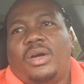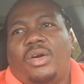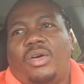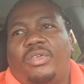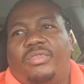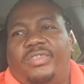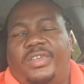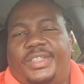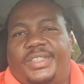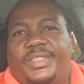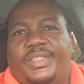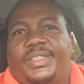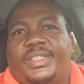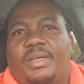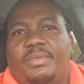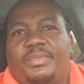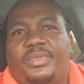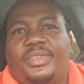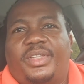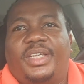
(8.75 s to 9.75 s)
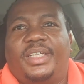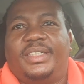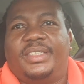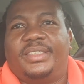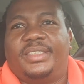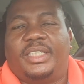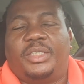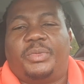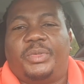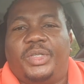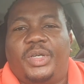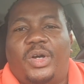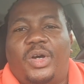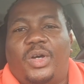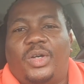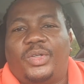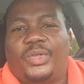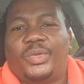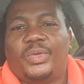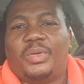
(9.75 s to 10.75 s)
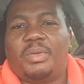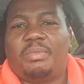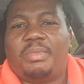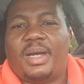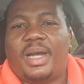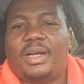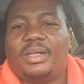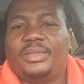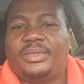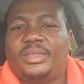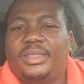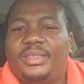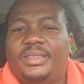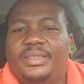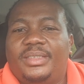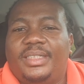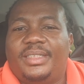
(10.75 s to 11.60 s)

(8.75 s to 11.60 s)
over something that we all know about,